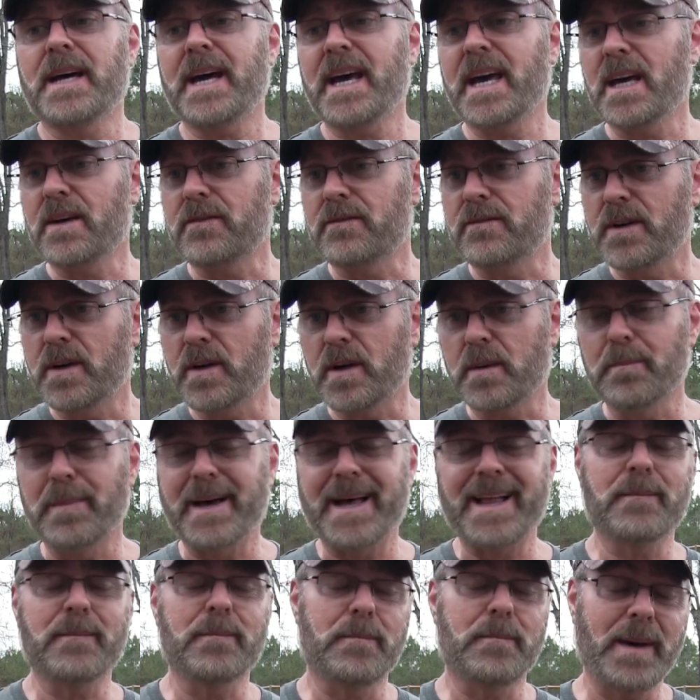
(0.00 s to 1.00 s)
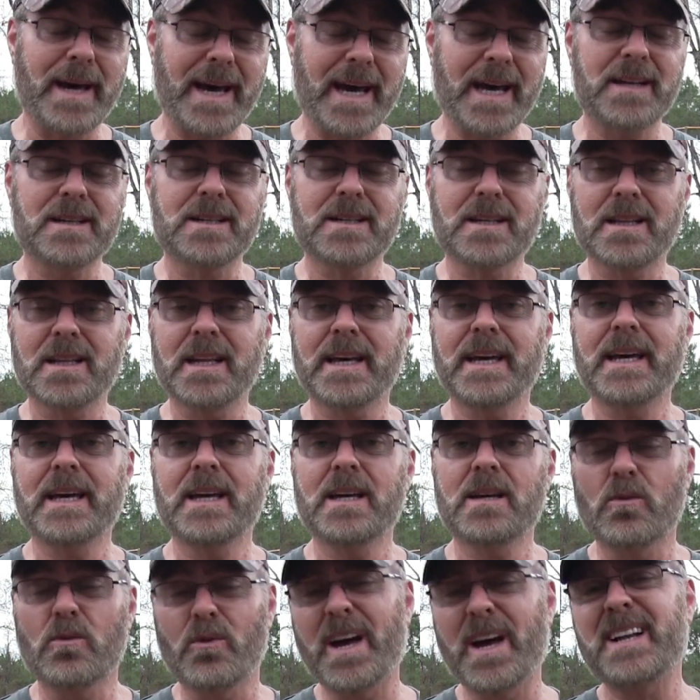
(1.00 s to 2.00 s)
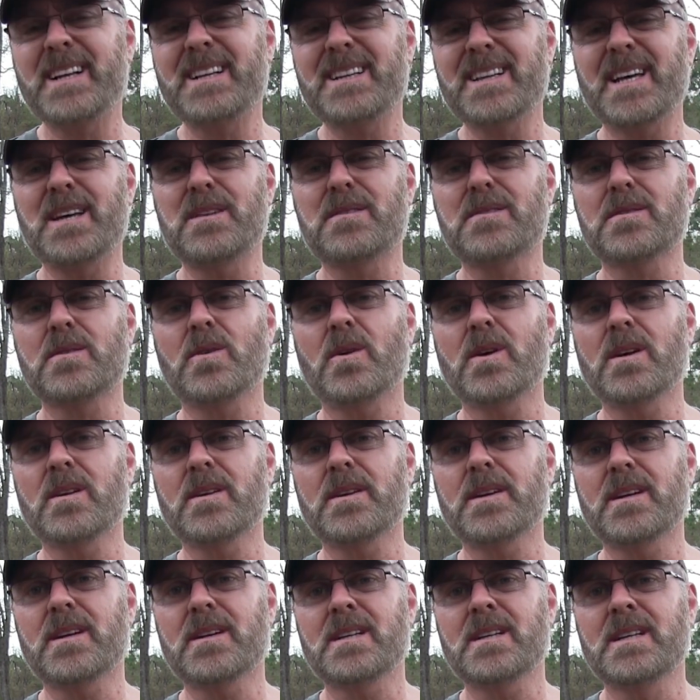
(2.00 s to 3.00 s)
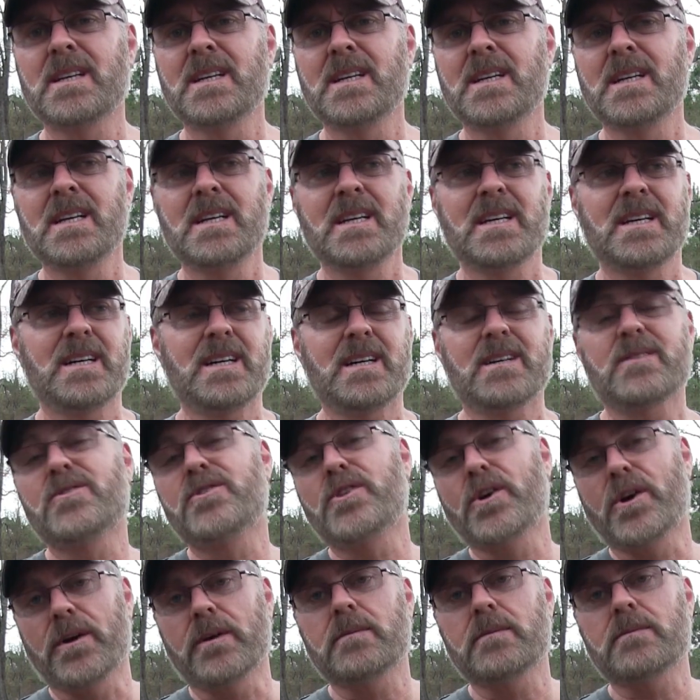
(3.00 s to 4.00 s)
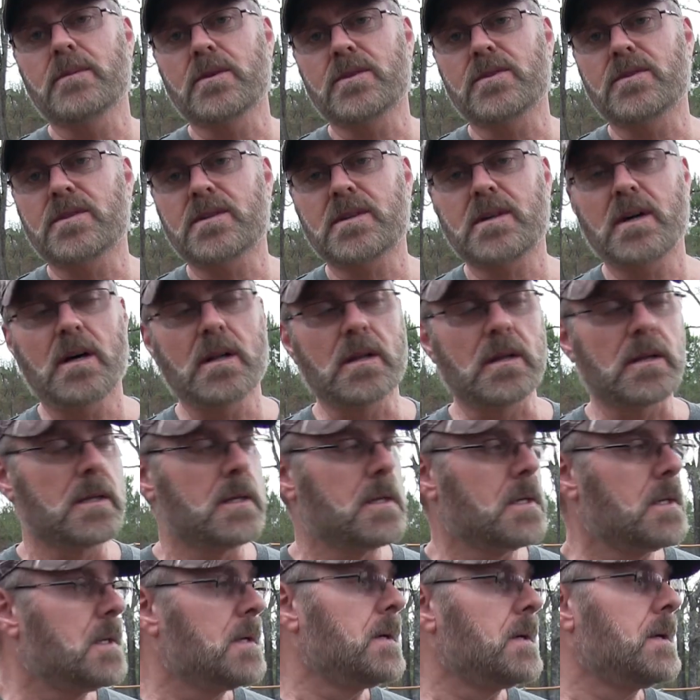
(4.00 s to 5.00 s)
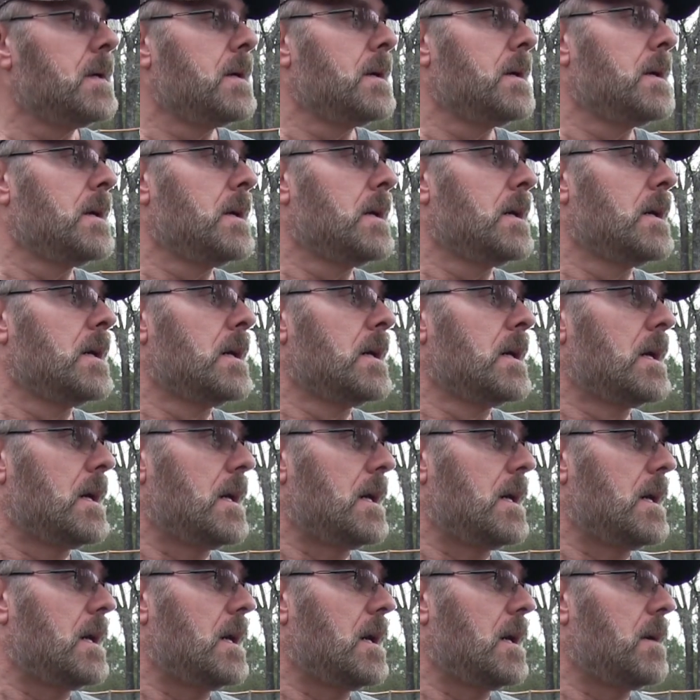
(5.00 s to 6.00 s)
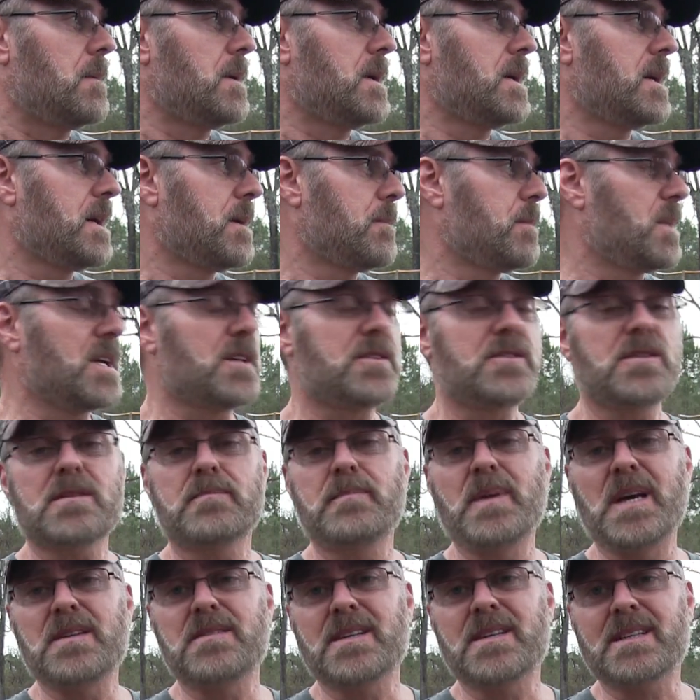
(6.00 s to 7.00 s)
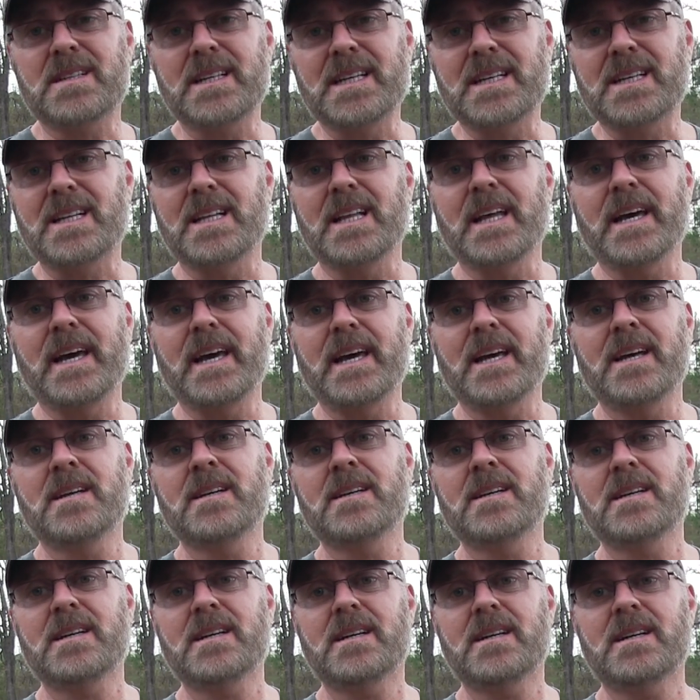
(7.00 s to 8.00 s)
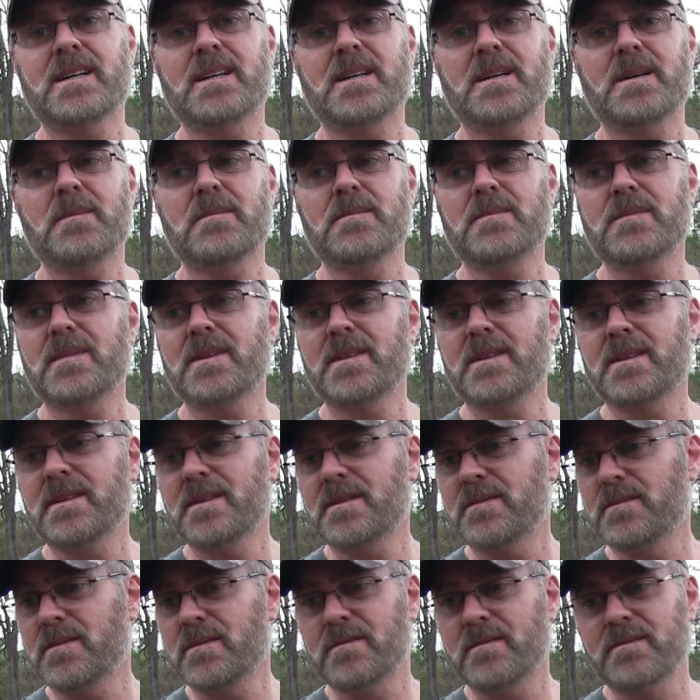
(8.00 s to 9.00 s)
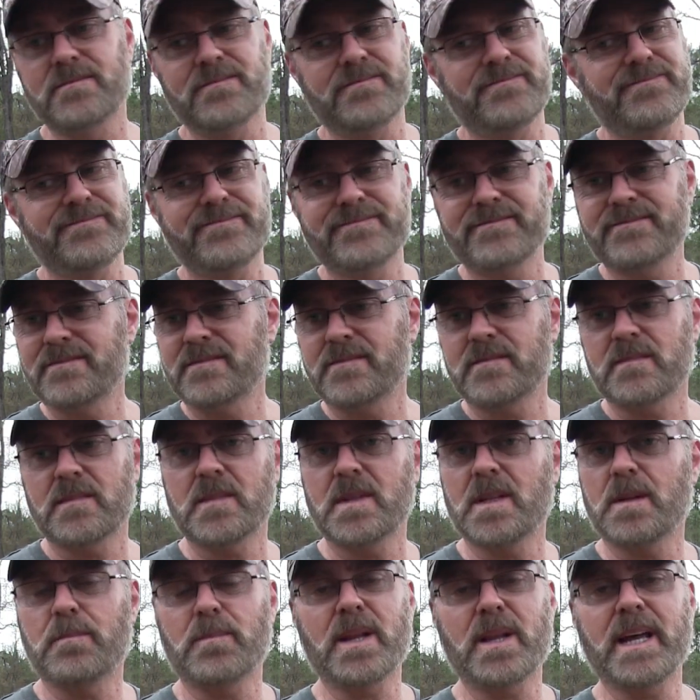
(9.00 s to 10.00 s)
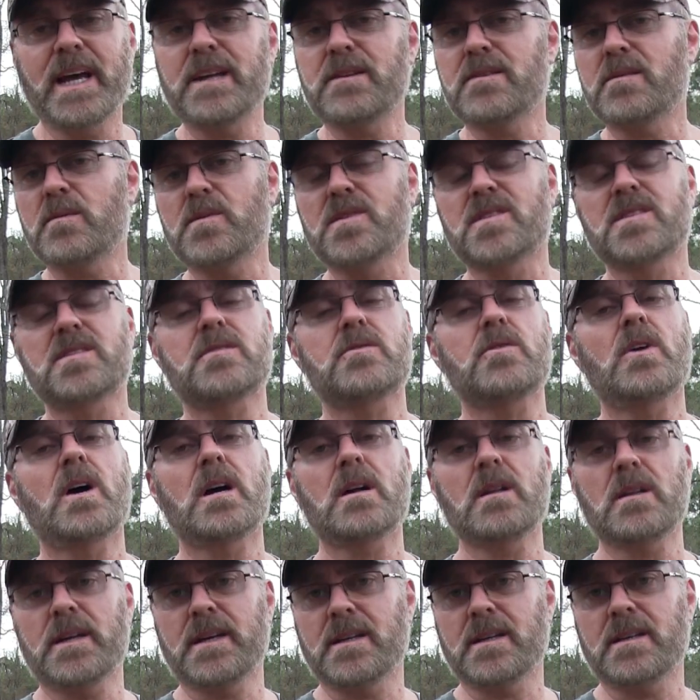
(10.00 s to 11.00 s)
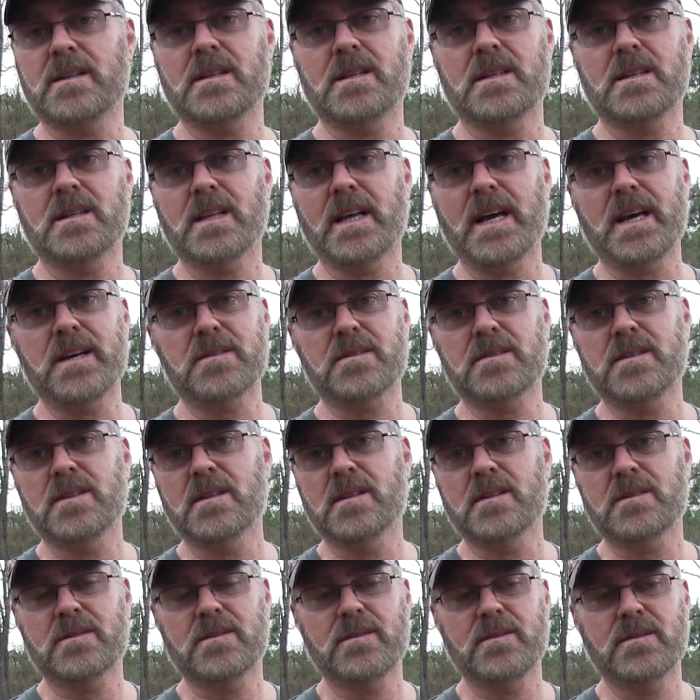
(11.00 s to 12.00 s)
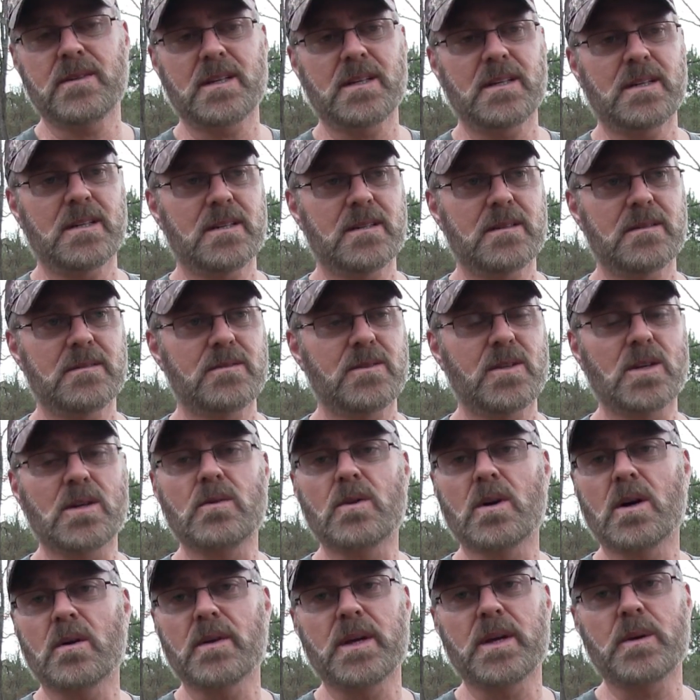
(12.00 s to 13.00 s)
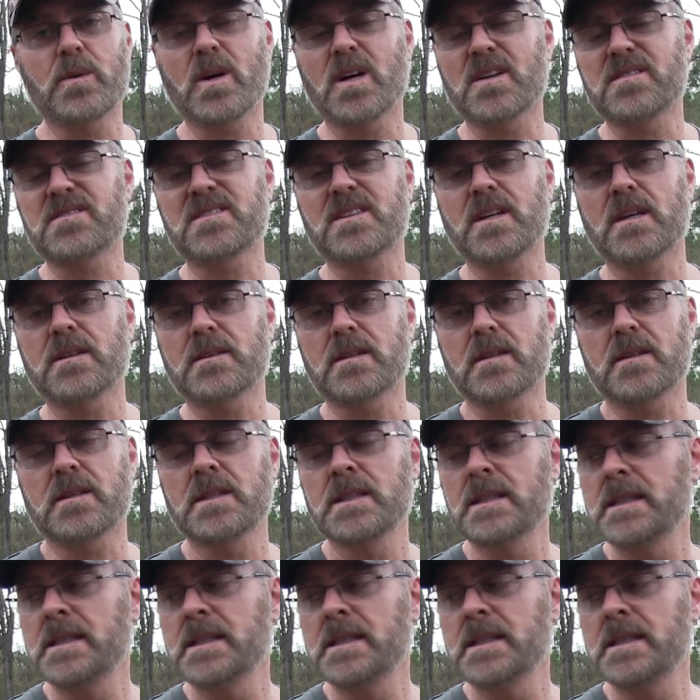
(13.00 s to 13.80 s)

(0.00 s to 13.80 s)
I have very bad clay, red clay soil here. Dirt, we'll just call it. But it's just basically clay. The plants were struggling last year to grow. They were all stunted.